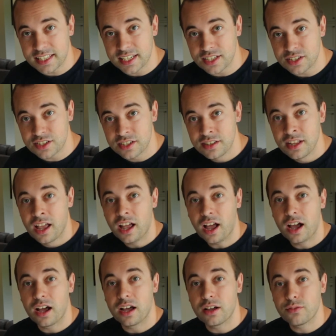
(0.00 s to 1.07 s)
this
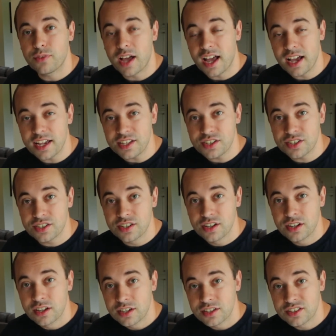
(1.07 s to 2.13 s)
of us
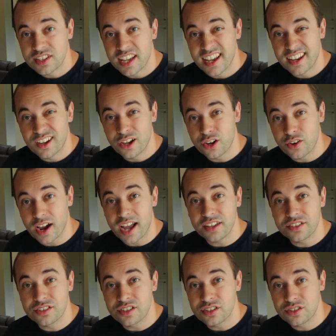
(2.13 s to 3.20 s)
saying
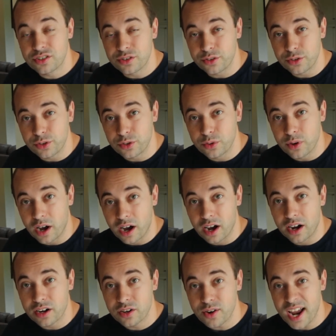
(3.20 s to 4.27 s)
congrats to
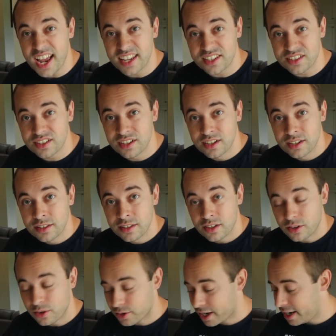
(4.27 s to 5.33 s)
our grads.
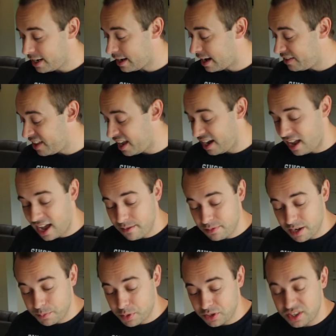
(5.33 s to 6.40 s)
Okay? And then I'm
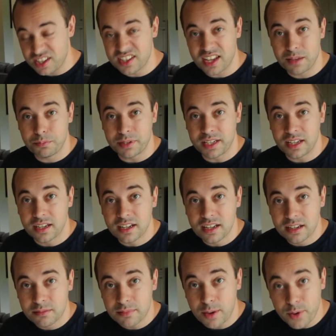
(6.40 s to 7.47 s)
going to put this up
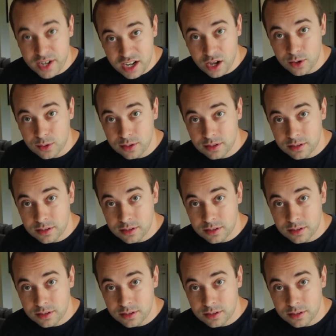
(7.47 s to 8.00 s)
in my window.